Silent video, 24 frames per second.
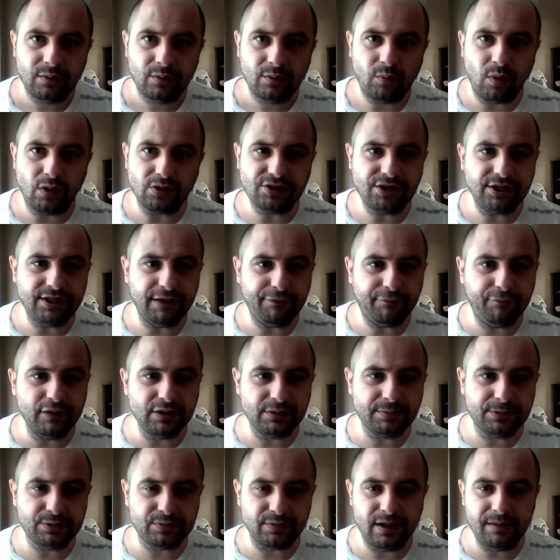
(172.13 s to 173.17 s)
What's the difference
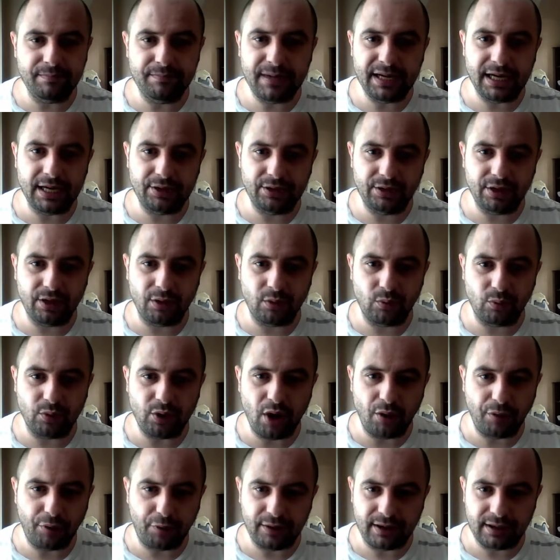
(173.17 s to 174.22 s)
between me and you?
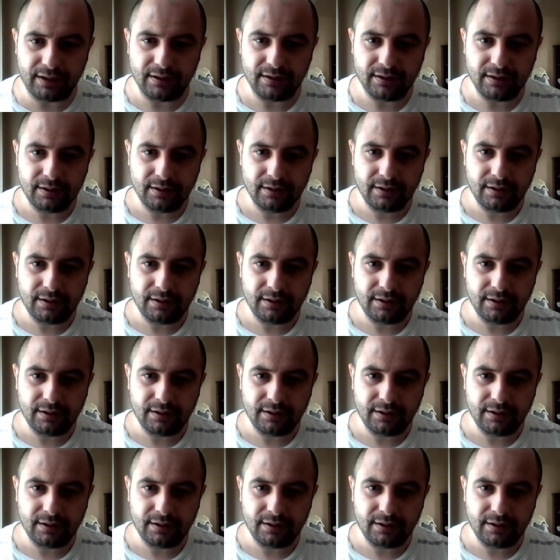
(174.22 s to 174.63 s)
Nothing.